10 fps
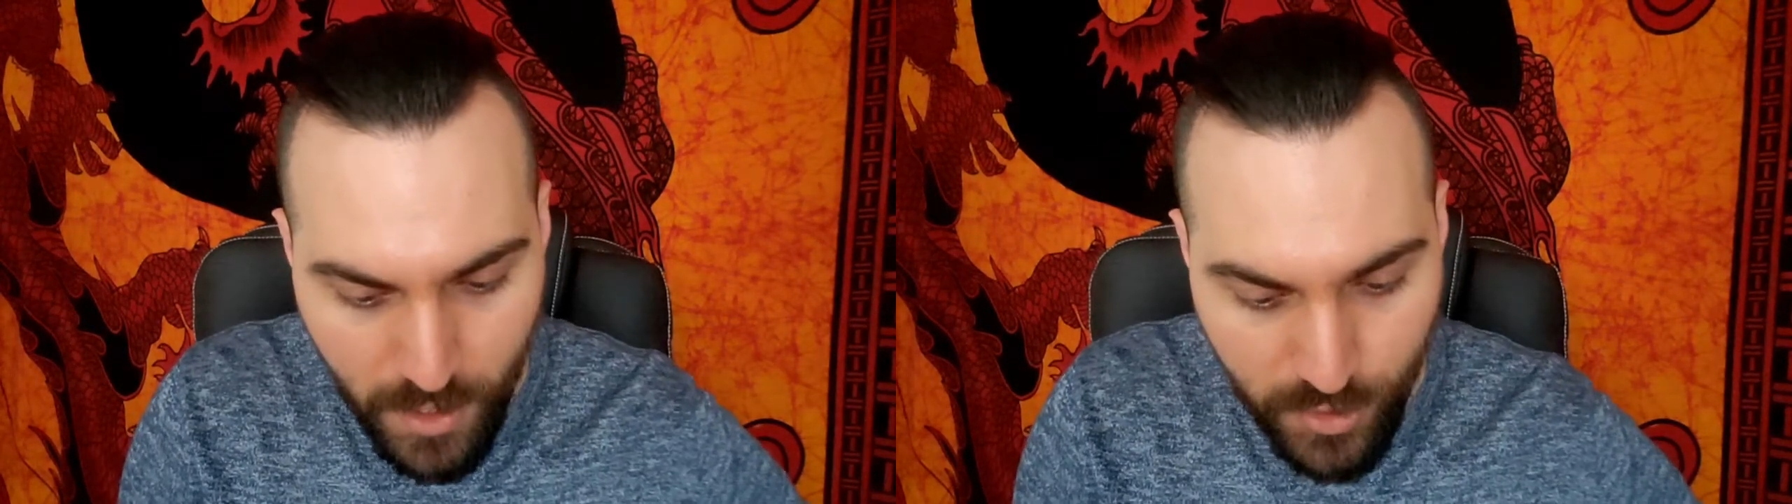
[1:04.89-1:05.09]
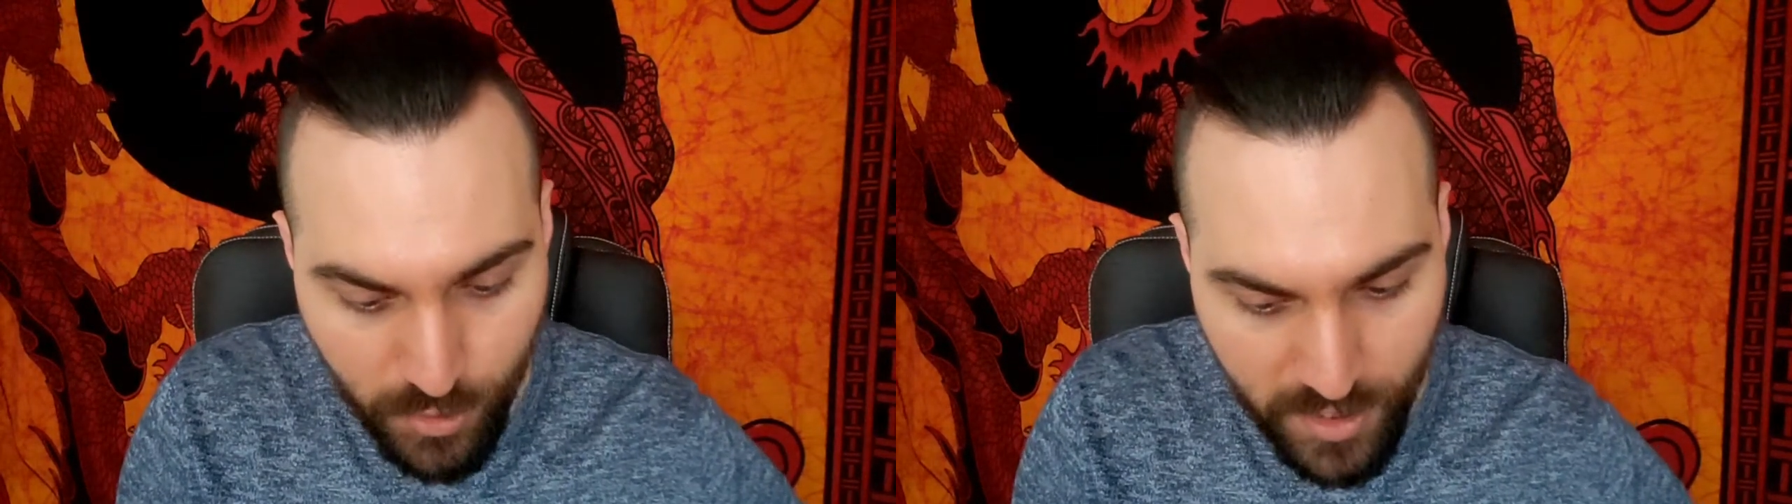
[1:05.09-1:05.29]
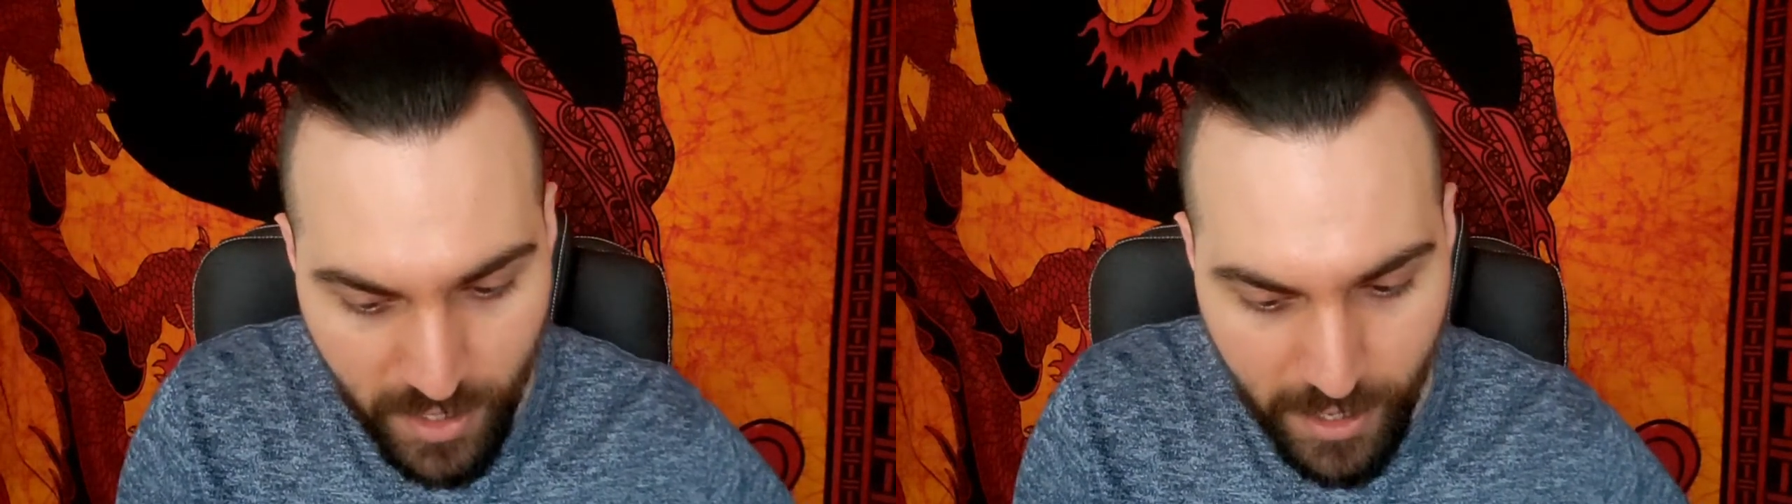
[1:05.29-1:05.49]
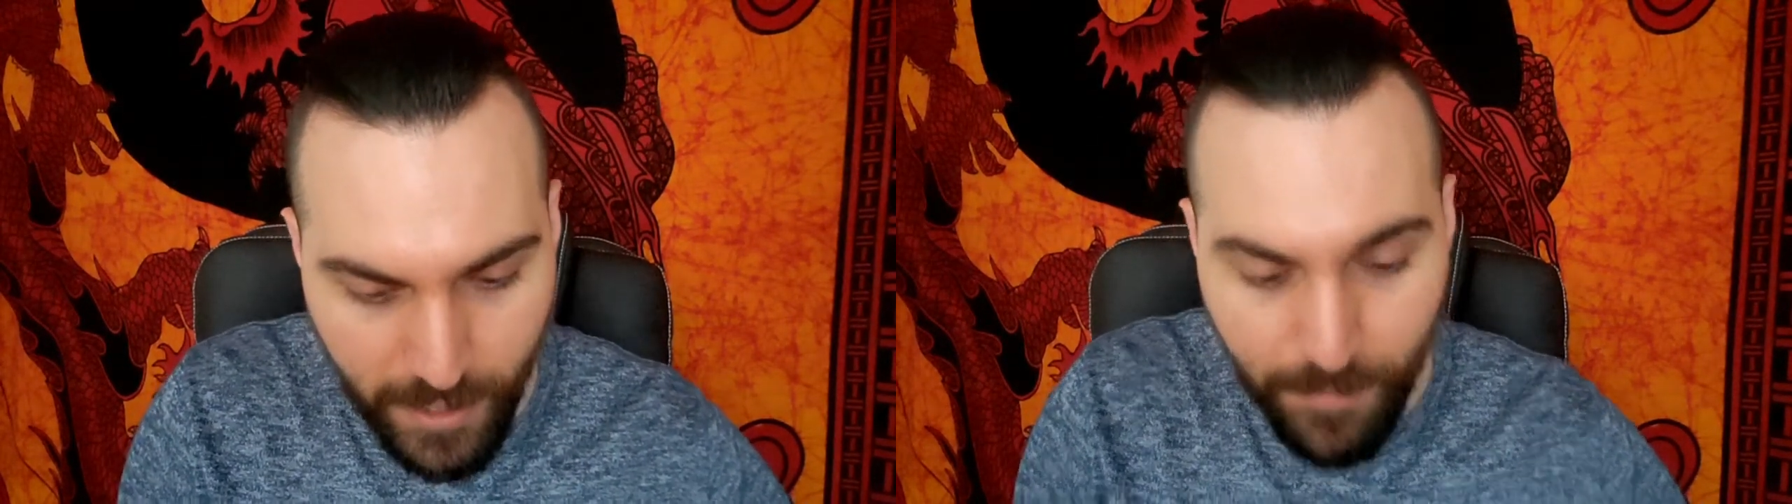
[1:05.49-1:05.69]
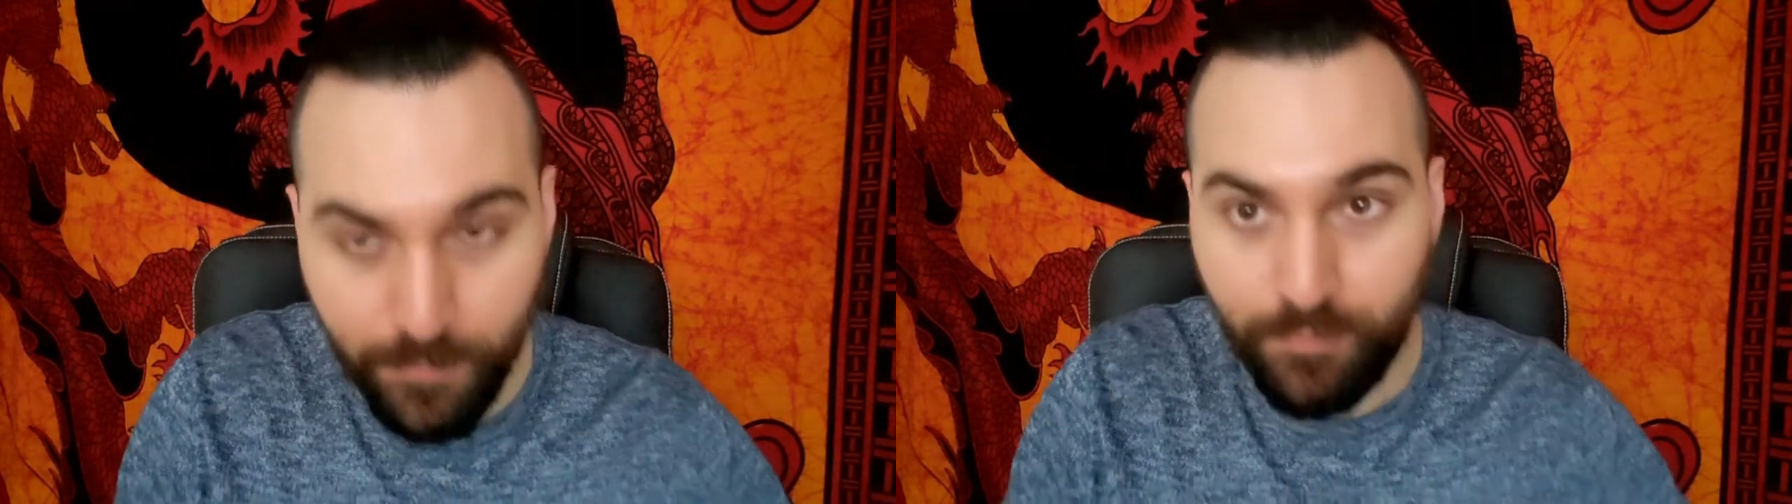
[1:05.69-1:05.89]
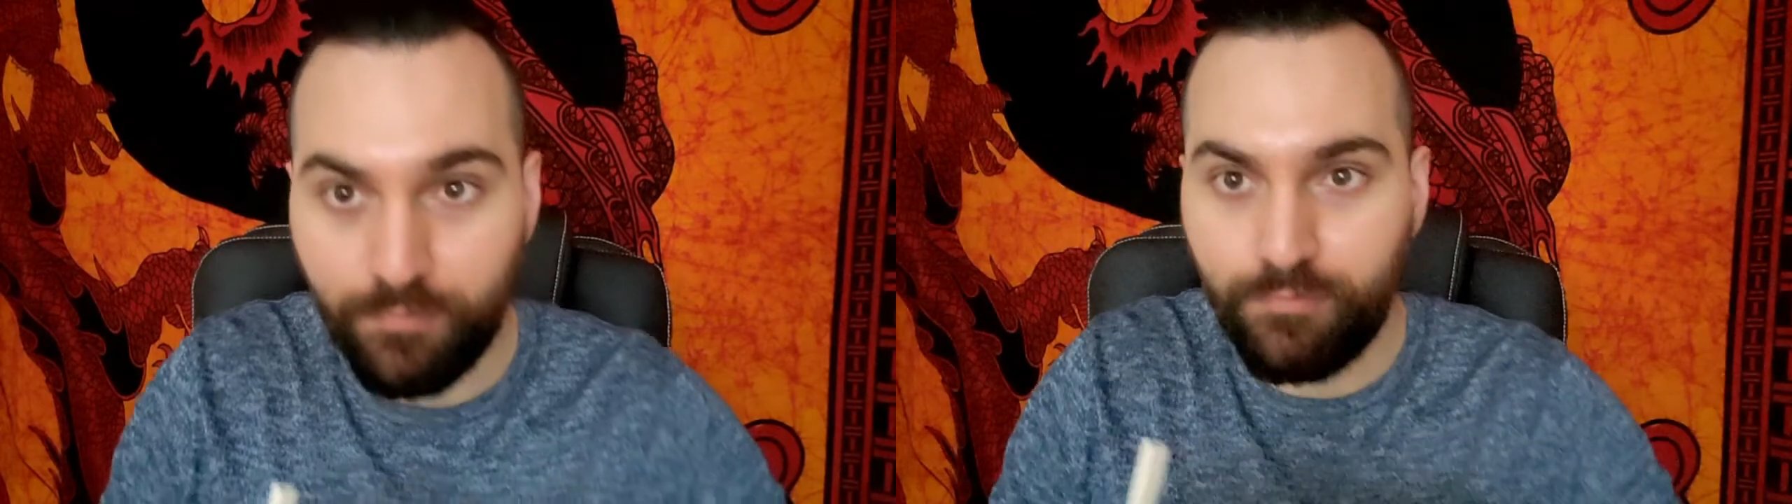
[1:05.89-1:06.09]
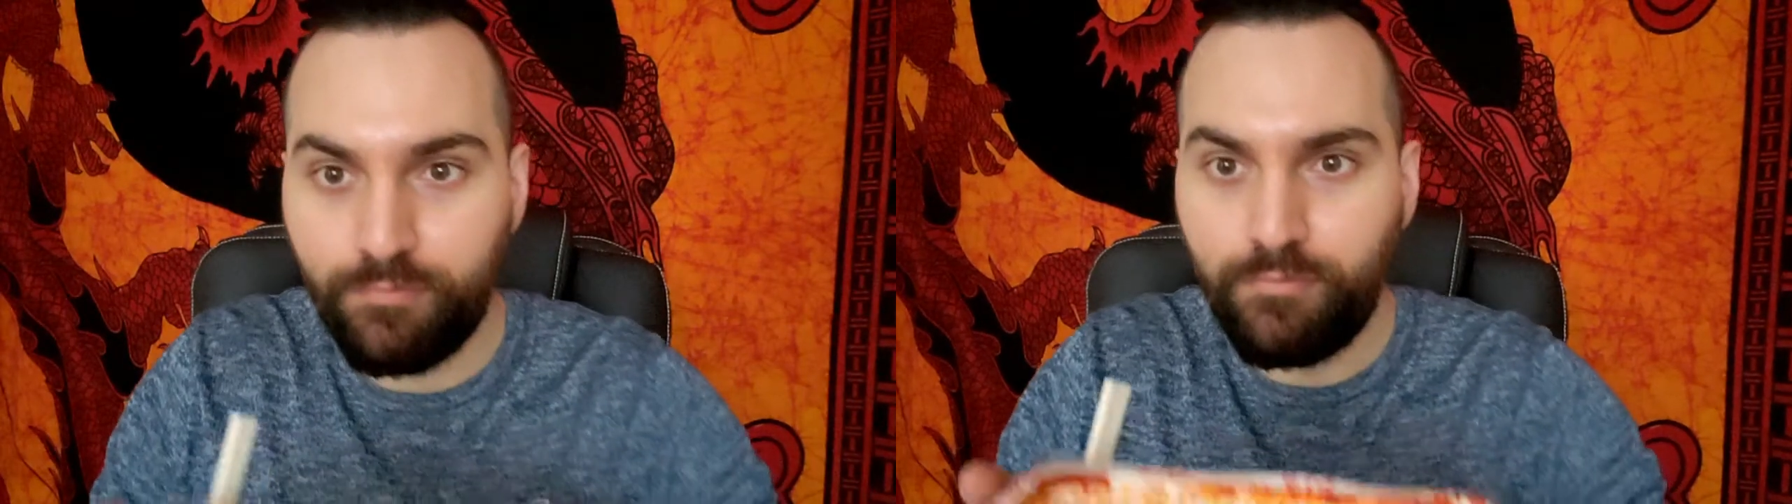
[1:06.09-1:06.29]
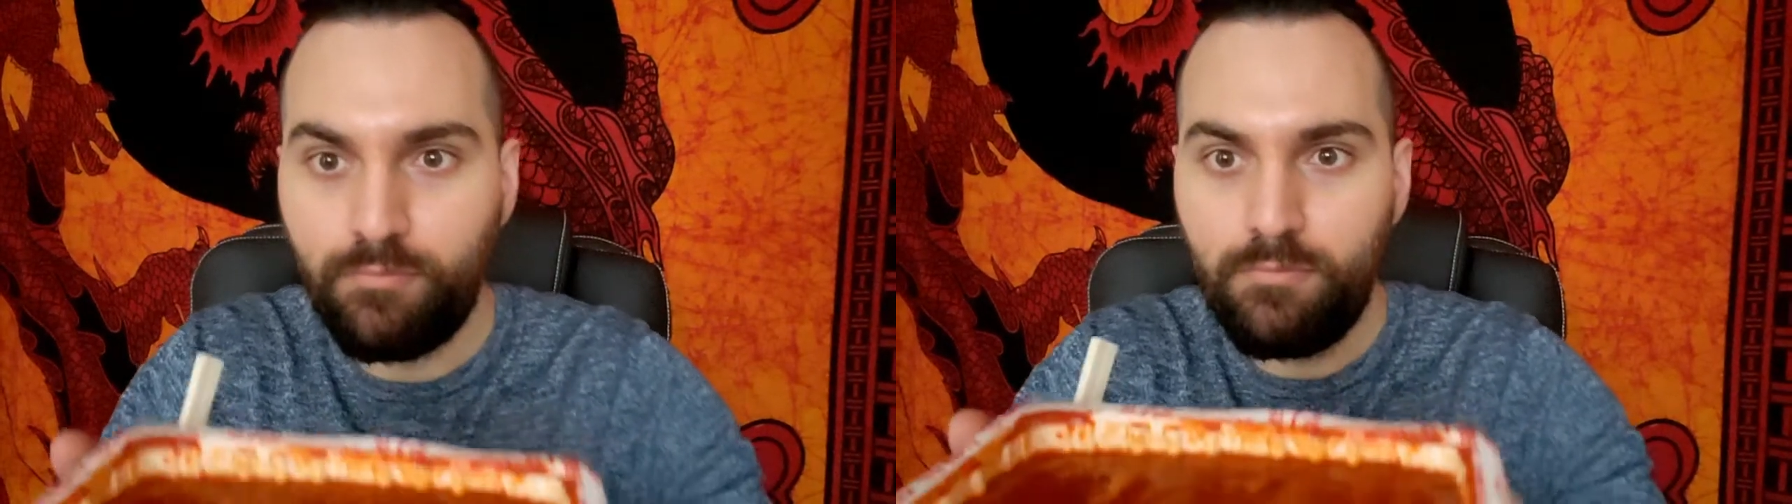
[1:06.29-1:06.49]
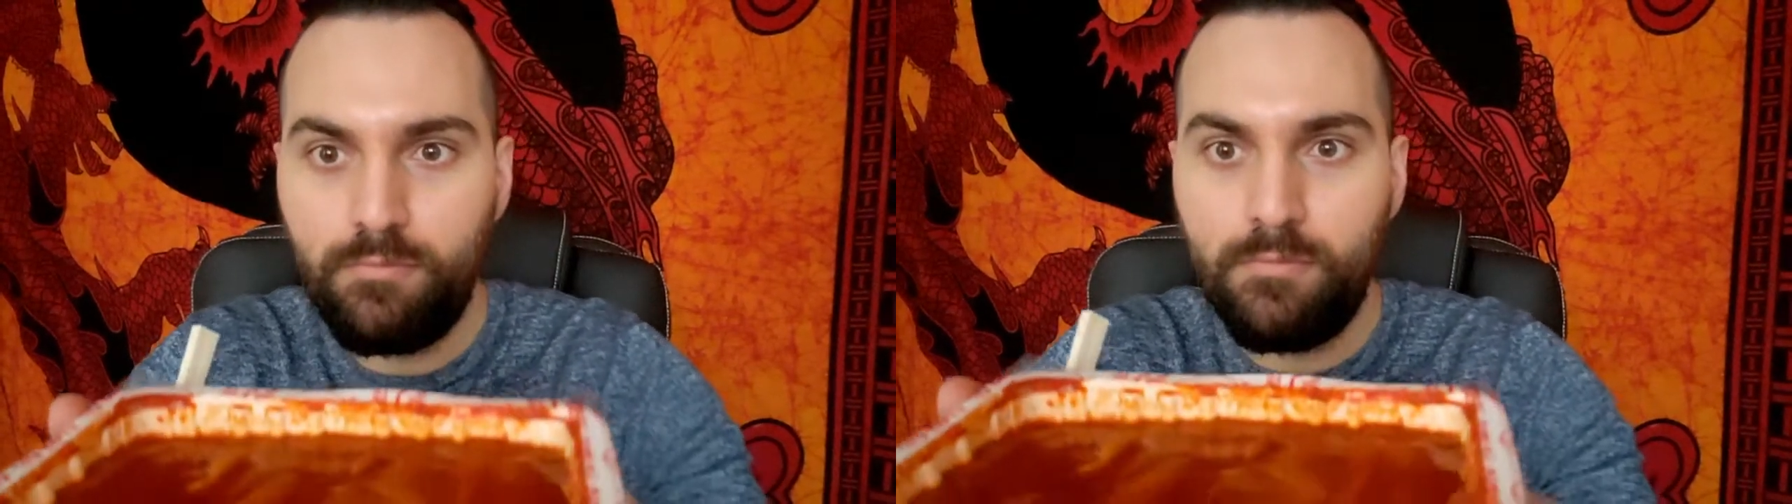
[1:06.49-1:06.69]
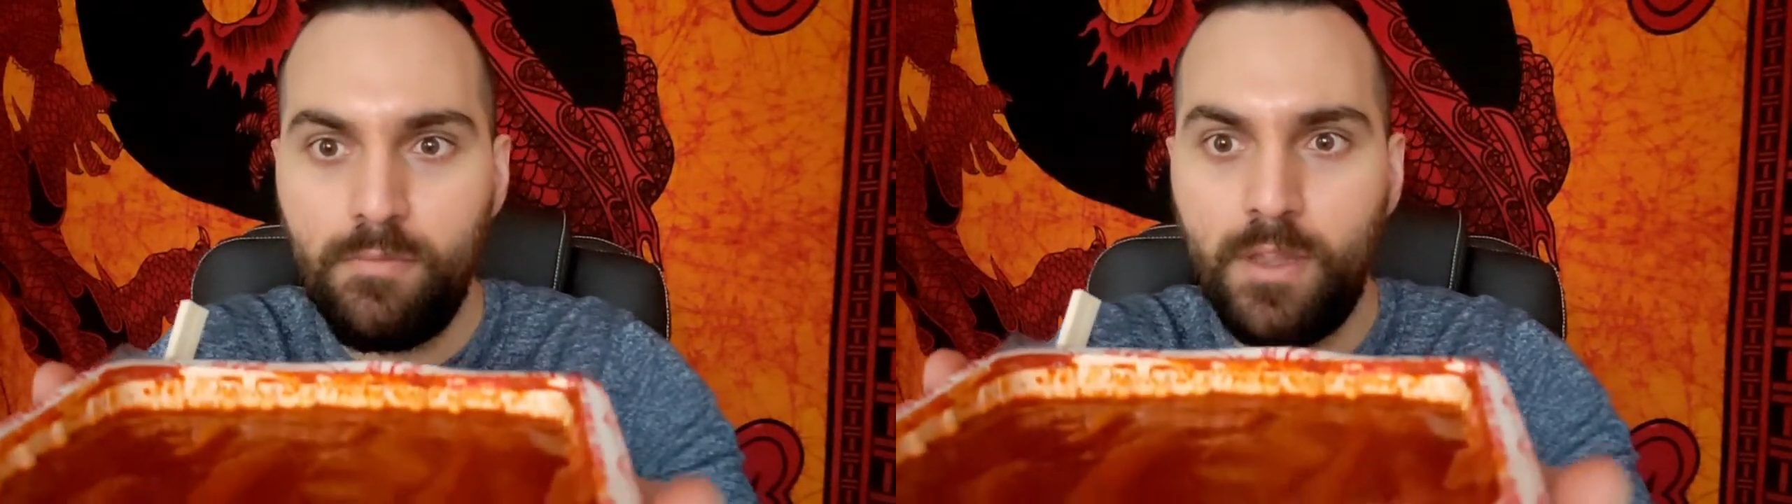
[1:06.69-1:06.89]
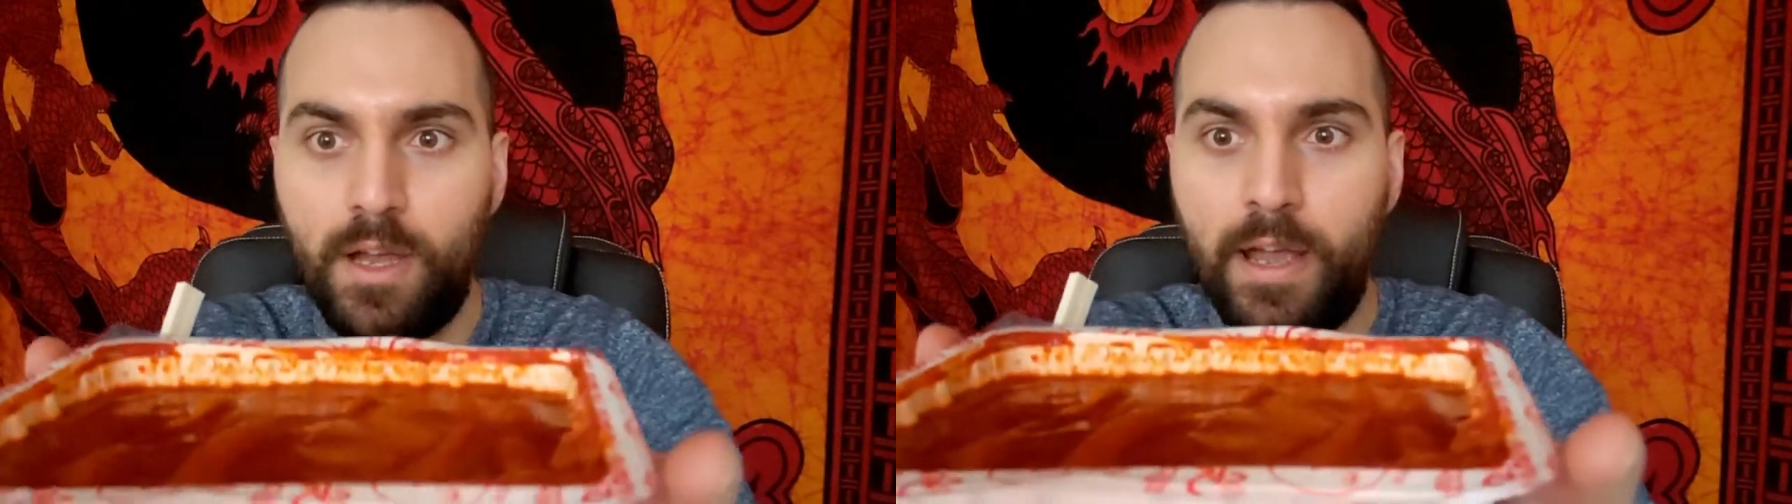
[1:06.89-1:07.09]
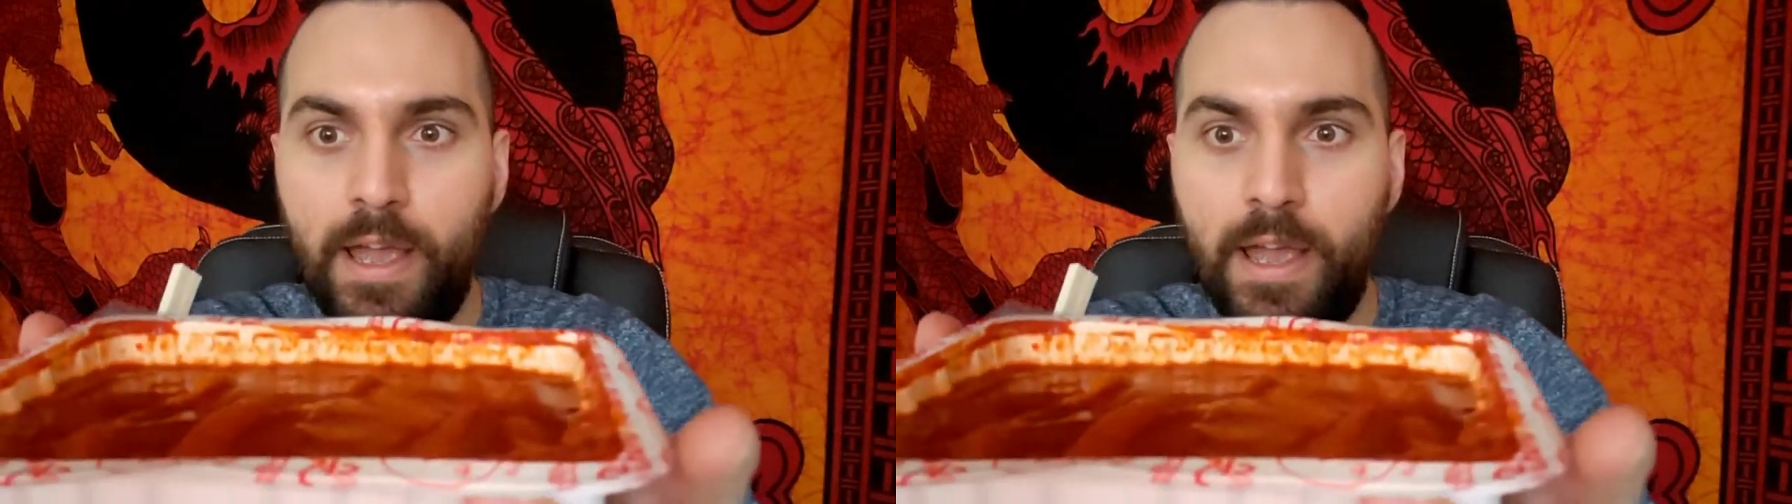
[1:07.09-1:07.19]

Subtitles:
So today, I